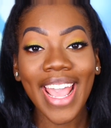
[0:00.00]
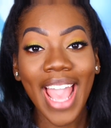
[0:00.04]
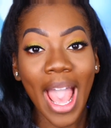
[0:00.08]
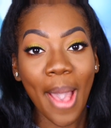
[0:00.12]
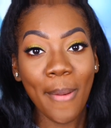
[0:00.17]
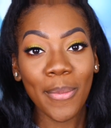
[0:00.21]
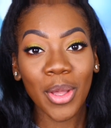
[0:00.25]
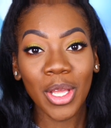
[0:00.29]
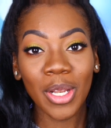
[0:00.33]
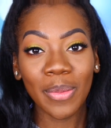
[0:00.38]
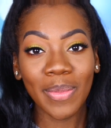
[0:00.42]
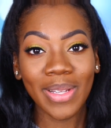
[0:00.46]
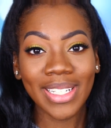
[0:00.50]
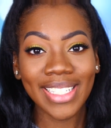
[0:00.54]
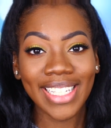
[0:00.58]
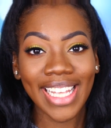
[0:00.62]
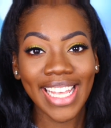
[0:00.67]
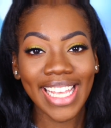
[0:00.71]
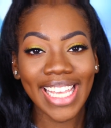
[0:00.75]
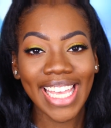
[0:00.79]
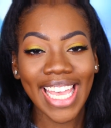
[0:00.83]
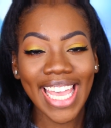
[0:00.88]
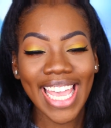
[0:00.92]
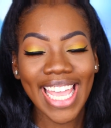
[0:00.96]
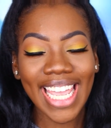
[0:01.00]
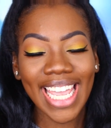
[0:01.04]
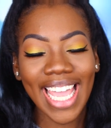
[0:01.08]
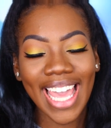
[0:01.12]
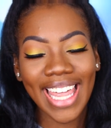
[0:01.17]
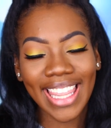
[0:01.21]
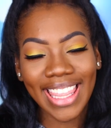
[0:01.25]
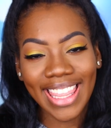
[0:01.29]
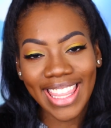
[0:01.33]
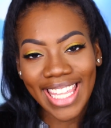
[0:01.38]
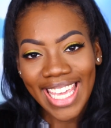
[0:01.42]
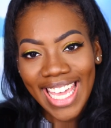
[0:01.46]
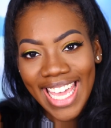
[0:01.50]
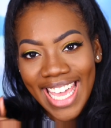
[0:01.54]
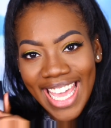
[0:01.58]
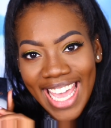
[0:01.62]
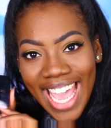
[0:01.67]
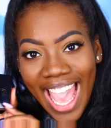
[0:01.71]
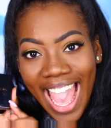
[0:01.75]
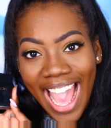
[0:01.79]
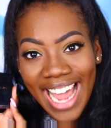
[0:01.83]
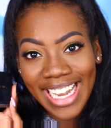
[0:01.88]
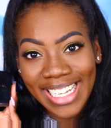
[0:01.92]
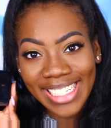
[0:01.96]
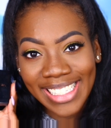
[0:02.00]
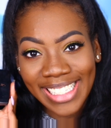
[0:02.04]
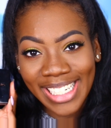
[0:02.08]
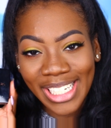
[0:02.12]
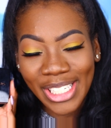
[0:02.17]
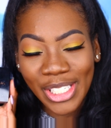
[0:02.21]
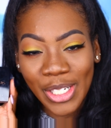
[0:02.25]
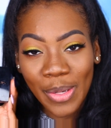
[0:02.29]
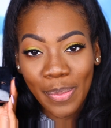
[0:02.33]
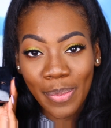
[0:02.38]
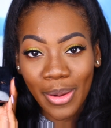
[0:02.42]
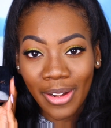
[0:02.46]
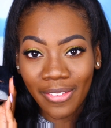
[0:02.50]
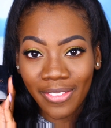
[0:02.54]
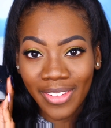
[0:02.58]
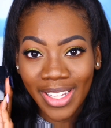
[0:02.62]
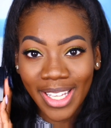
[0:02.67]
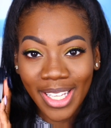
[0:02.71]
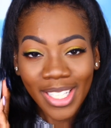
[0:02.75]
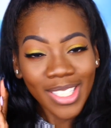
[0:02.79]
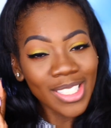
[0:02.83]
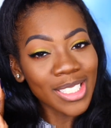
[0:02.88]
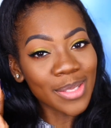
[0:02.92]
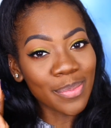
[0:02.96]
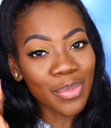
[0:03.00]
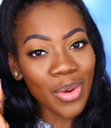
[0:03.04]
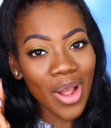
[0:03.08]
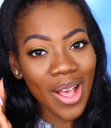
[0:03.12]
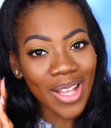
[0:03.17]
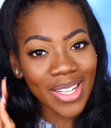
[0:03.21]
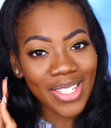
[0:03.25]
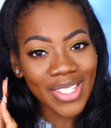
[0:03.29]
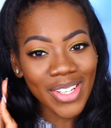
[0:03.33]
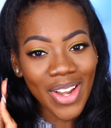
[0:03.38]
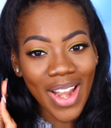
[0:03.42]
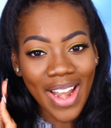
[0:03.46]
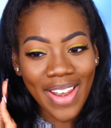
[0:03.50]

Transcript: I am going to be taking the Anastasia Beverly Hills bronzer,